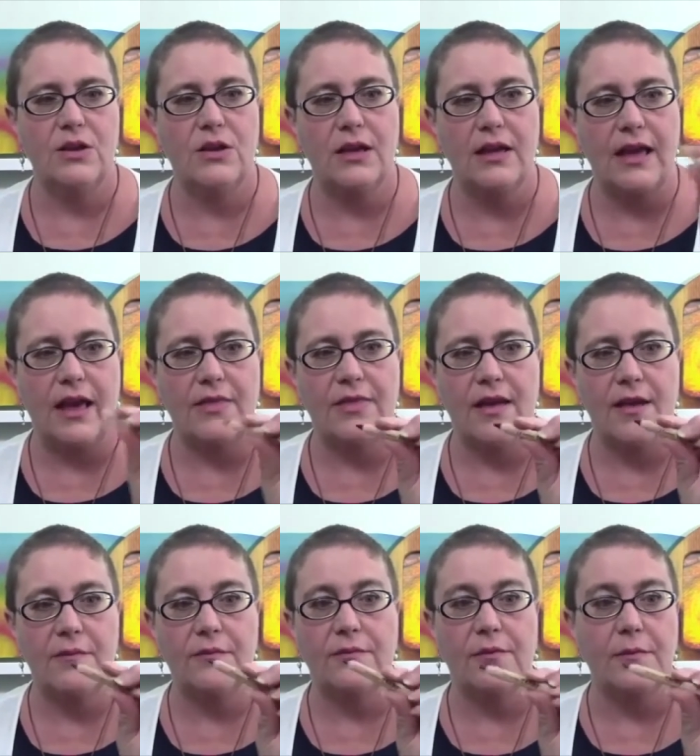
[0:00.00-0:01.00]
you can get
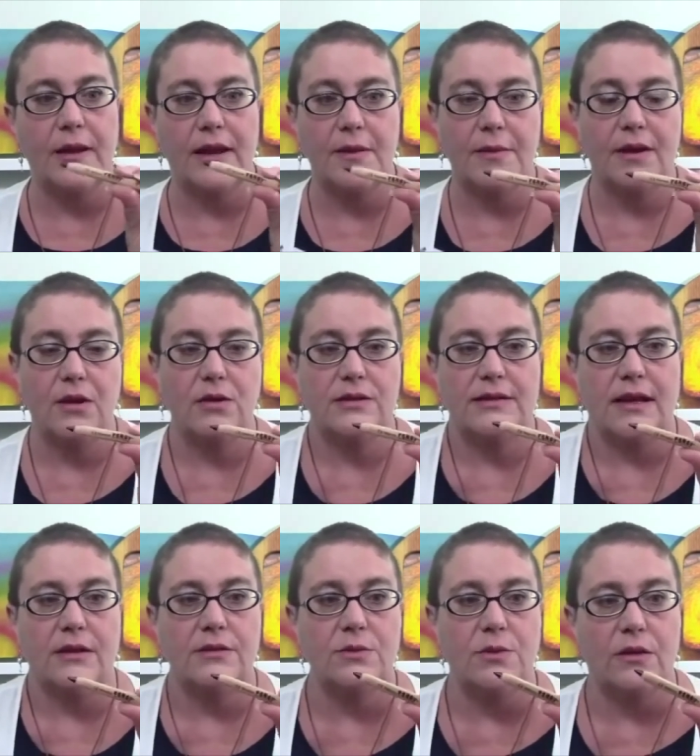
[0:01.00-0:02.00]
them from anybody who
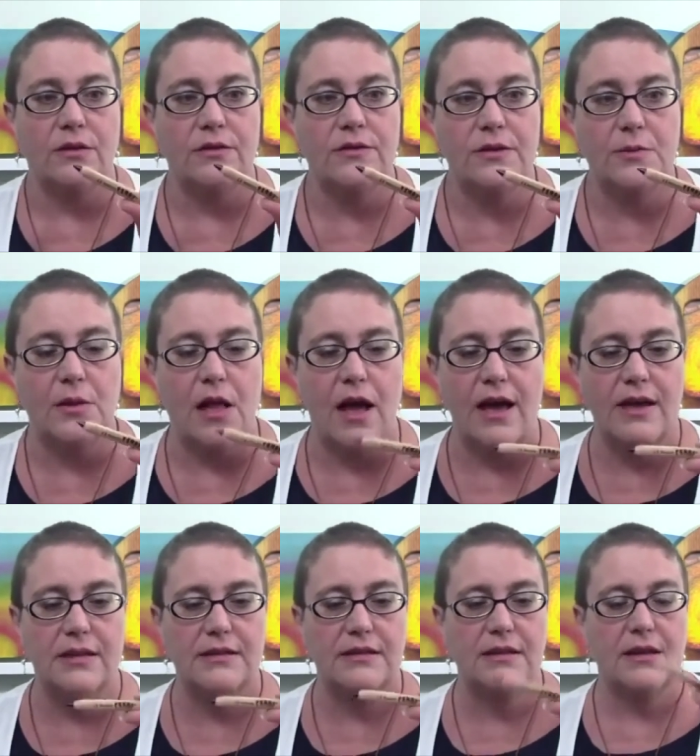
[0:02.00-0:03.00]
sells Waldorf
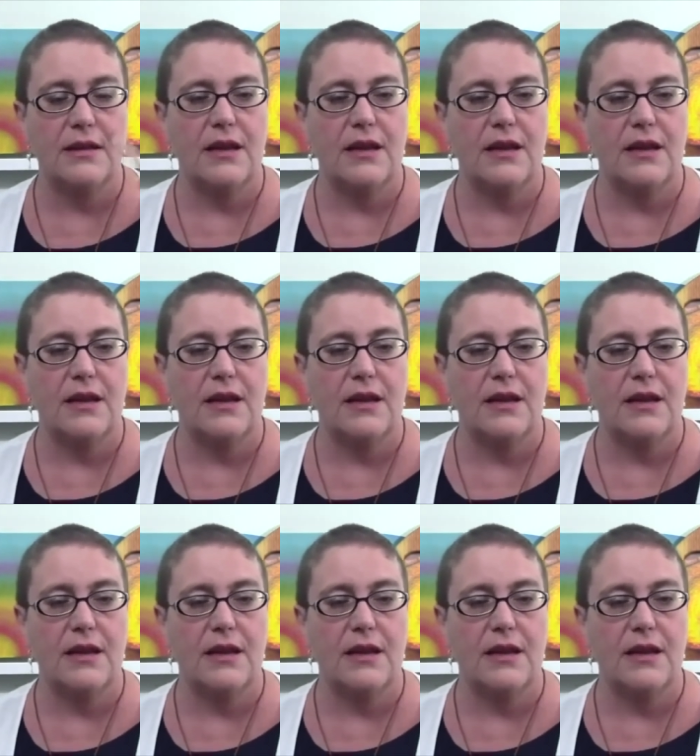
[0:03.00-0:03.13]
supplies.